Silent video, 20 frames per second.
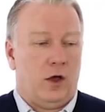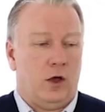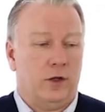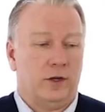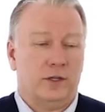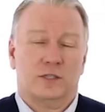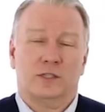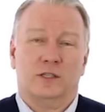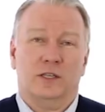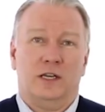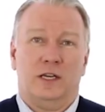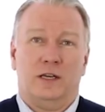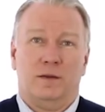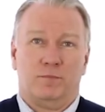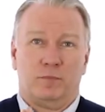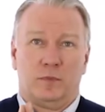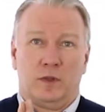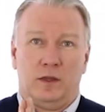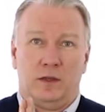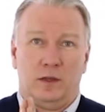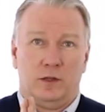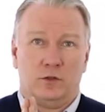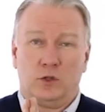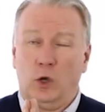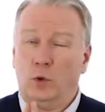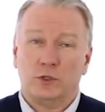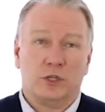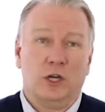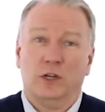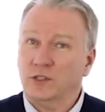honestly,
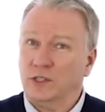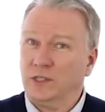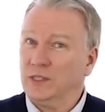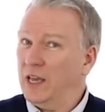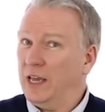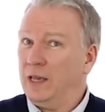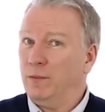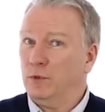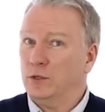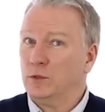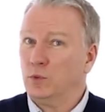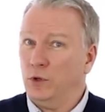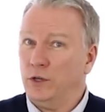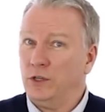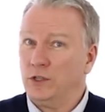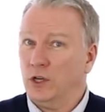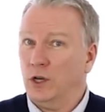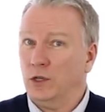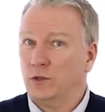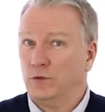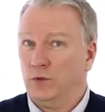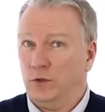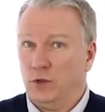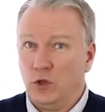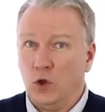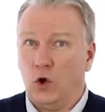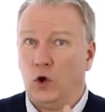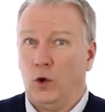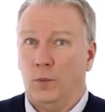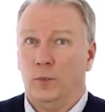don't charge the same as what you charge for a
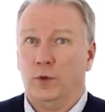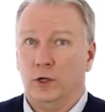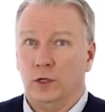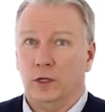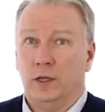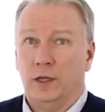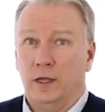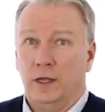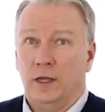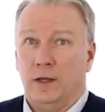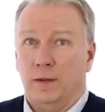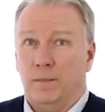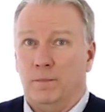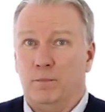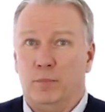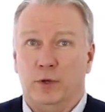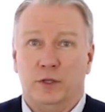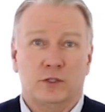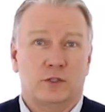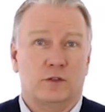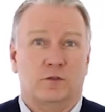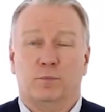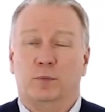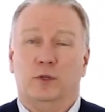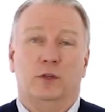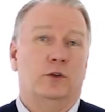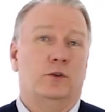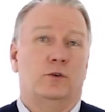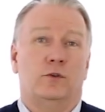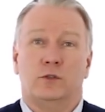normal bunch of
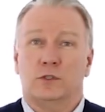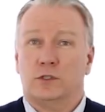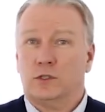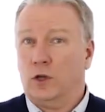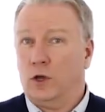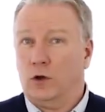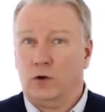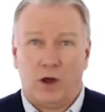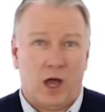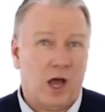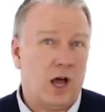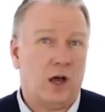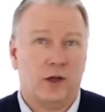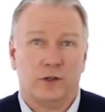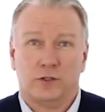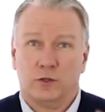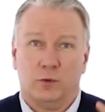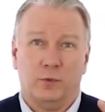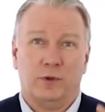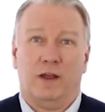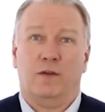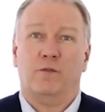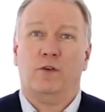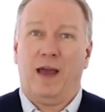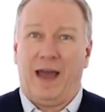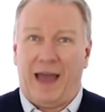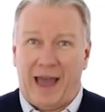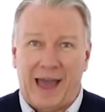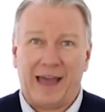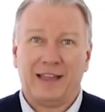balloons or arch or
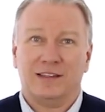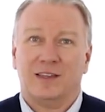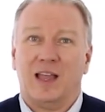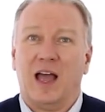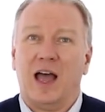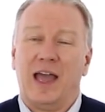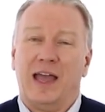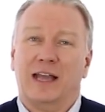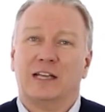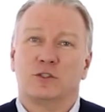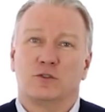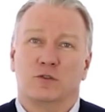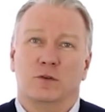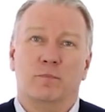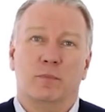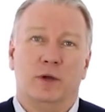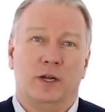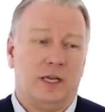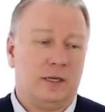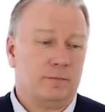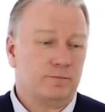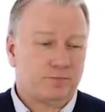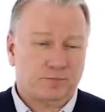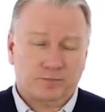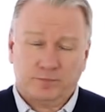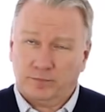whatever. Add that extra money.